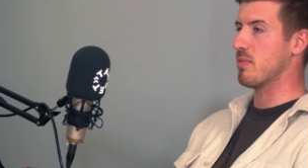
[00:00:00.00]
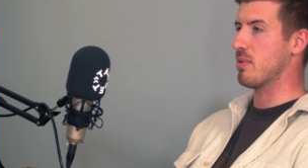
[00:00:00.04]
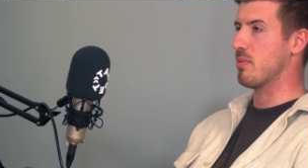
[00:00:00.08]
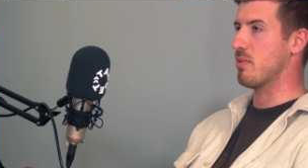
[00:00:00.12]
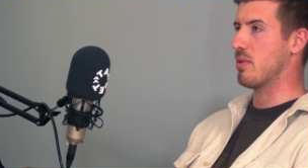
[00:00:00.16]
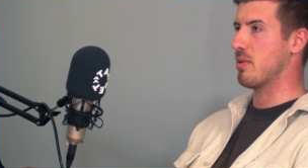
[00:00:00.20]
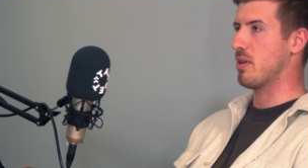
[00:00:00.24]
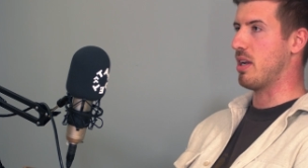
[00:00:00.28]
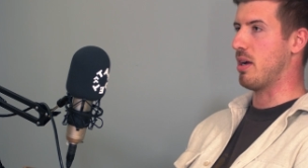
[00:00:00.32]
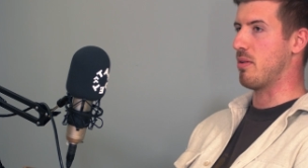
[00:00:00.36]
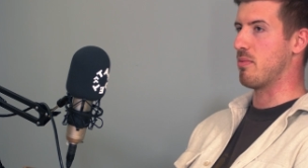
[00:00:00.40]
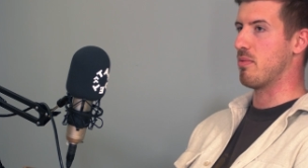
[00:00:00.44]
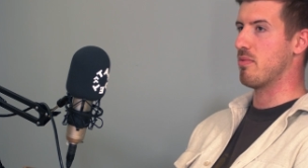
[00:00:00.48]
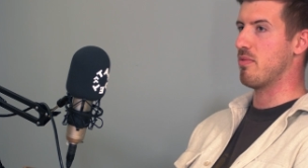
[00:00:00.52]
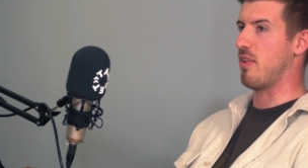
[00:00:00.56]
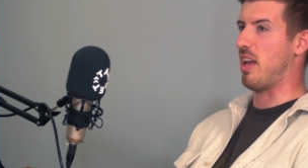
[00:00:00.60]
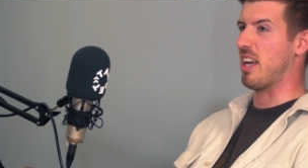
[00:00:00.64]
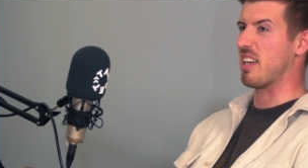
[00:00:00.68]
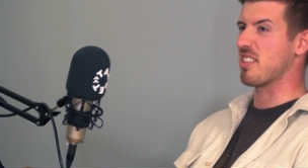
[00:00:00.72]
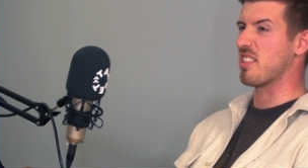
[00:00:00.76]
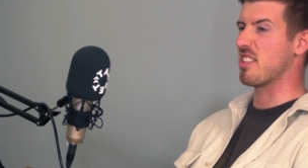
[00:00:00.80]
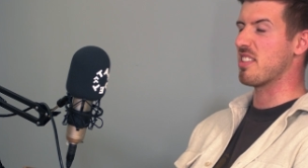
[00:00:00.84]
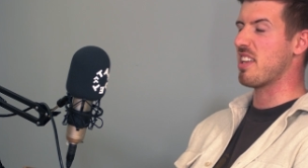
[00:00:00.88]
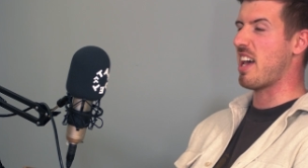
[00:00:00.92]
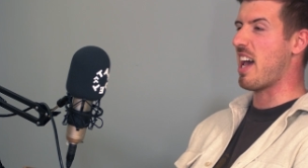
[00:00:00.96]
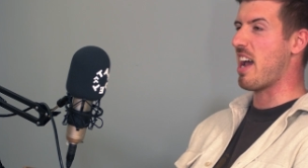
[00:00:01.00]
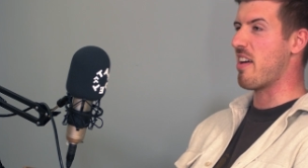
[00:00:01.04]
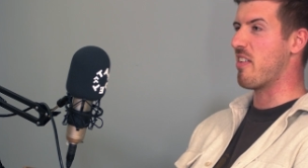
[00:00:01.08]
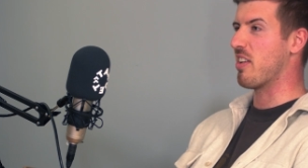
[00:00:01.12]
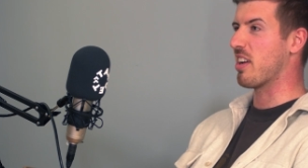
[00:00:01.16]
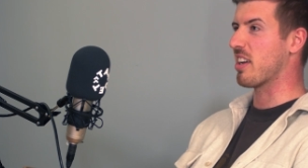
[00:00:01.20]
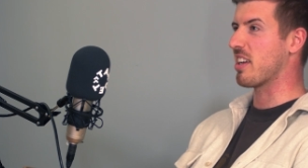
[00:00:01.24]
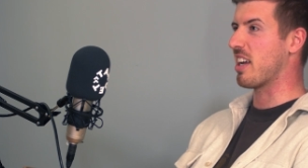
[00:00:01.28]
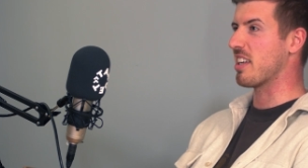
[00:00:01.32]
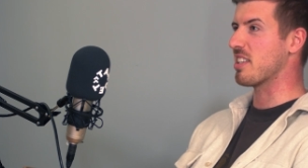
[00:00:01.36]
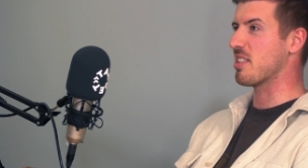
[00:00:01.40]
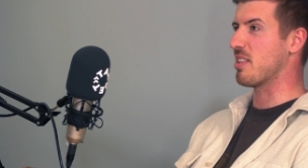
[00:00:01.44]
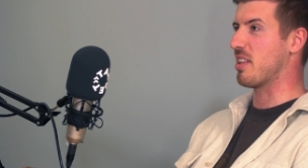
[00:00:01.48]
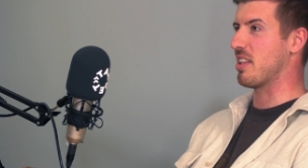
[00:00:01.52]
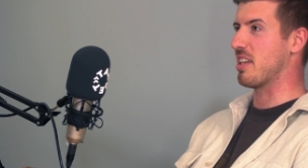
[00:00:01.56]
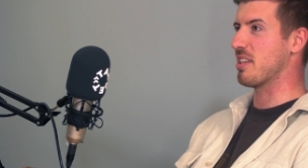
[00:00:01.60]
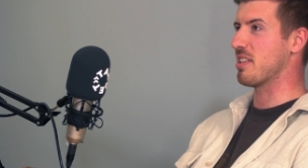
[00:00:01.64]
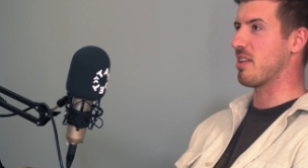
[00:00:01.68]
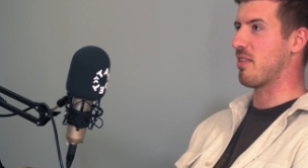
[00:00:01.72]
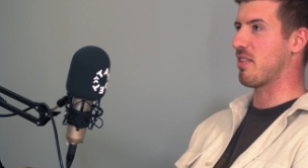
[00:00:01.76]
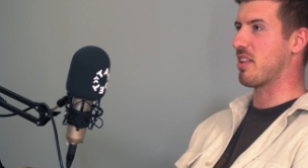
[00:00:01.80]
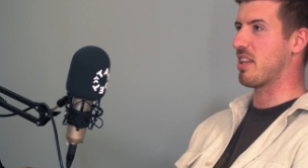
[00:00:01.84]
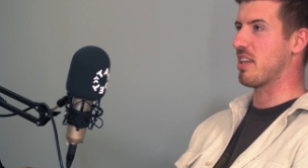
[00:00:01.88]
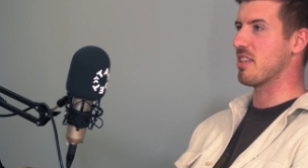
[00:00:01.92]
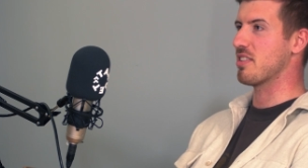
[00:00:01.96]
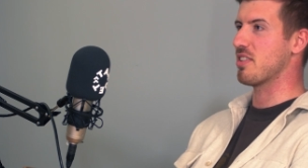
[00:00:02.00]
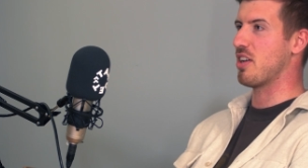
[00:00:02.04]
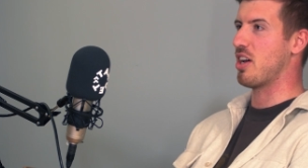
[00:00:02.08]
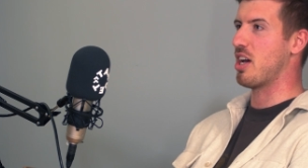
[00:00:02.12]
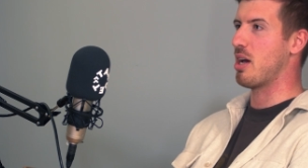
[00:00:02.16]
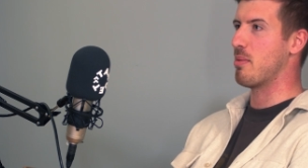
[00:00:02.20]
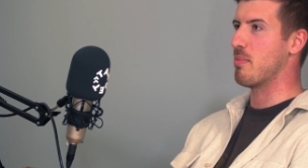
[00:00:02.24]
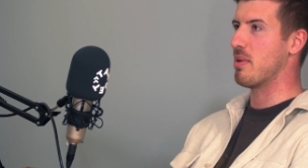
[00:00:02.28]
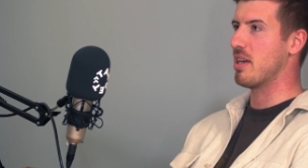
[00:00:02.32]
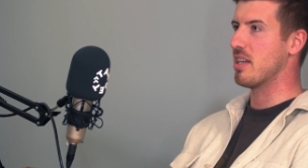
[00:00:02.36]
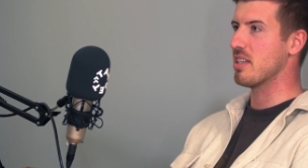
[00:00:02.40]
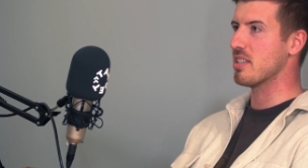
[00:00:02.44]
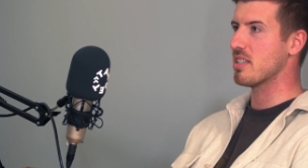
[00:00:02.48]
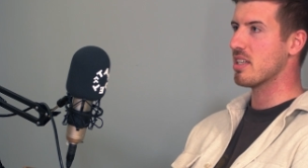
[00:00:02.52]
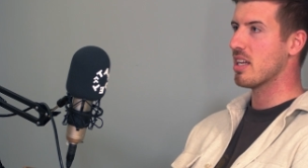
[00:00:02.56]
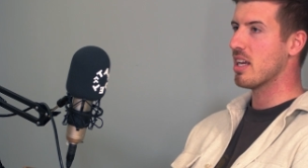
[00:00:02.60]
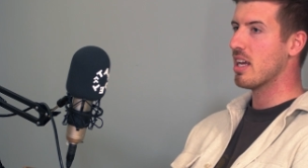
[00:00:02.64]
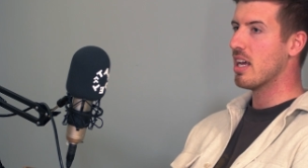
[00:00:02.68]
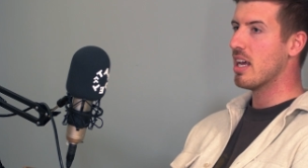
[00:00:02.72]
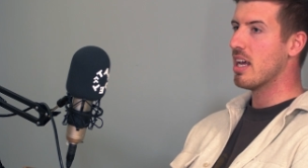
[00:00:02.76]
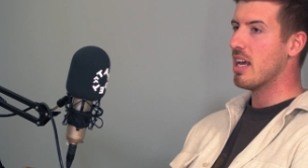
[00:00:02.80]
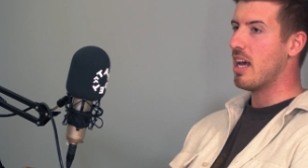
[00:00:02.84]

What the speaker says: know, flexitarian, I guess that's the term is.